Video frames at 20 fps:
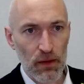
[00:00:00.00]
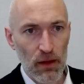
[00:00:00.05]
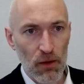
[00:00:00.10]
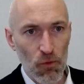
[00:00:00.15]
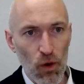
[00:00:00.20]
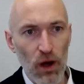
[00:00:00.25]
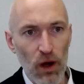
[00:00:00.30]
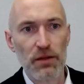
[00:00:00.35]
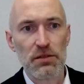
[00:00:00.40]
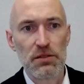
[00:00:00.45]

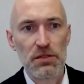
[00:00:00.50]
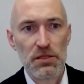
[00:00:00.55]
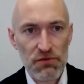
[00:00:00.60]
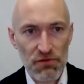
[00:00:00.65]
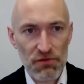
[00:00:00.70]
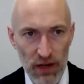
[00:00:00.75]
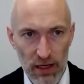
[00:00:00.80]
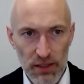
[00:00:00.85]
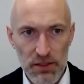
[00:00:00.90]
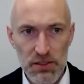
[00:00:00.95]
Once
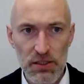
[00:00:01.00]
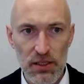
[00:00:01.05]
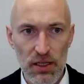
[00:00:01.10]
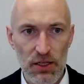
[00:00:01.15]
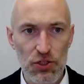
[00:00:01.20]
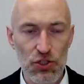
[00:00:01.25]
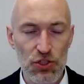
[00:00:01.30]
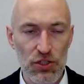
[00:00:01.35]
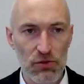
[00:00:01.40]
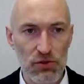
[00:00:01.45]

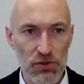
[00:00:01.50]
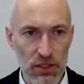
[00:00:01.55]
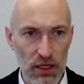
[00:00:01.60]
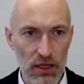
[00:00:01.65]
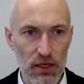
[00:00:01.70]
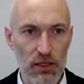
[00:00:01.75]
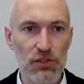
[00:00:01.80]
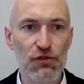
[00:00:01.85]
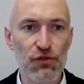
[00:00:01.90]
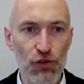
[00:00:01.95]
vaccination
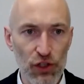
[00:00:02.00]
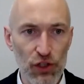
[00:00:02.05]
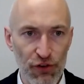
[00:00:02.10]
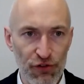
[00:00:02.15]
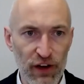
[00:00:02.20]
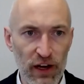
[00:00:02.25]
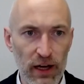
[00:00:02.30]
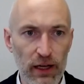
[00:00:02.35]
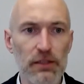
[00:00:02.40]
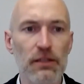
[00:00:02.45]
takes full
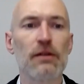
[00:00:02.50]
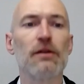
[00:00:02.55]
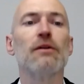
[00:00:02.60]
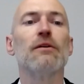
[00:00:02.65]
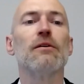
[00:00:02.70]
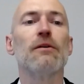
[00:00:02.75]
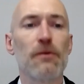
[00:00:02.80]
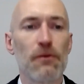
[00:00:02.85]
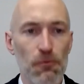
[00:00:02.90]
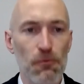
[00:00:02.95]
effect,
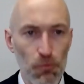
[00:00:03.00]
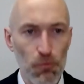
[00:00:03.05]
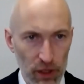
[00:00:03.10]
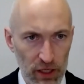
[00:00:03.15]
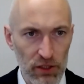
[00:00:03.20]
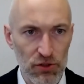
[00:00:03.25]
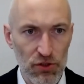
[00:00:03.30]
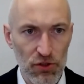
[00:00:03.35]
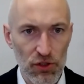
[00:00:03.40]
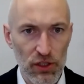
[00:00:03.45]
we
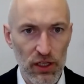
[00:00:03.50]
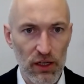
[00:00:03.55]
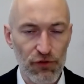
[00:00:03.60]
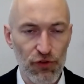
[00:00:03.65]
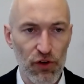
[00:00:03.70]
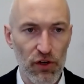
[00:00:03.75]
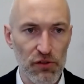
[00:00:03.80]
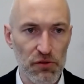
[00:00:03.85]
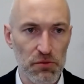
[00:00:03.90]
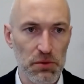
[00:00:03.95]
can do that
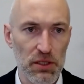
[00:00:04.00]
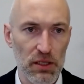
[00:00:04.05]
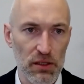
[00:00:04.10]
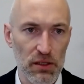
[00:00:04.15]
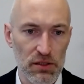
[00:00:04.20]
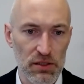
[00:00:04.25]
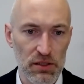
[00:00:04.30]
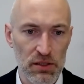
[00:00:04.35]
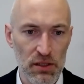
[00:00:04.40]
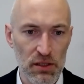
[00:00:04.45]
for everybody
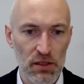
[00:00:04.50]
else